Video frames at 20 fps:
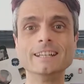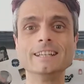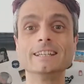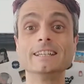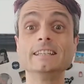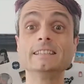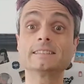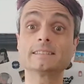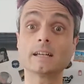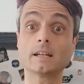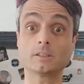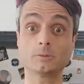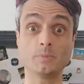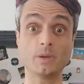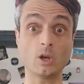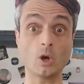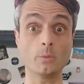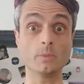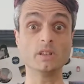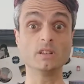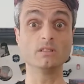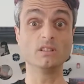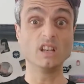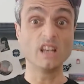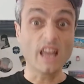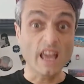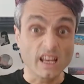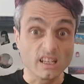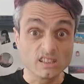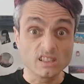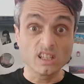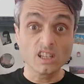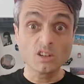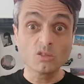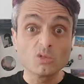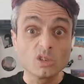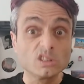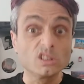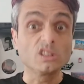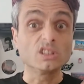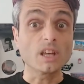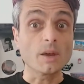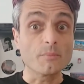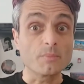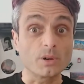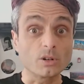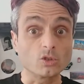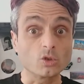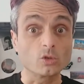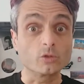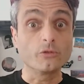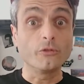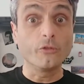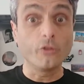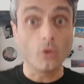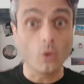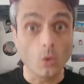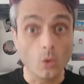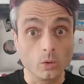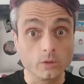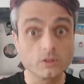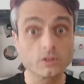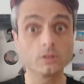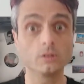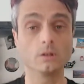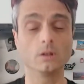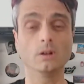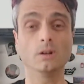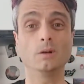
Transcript: It starts becoming lazy when the temperature falls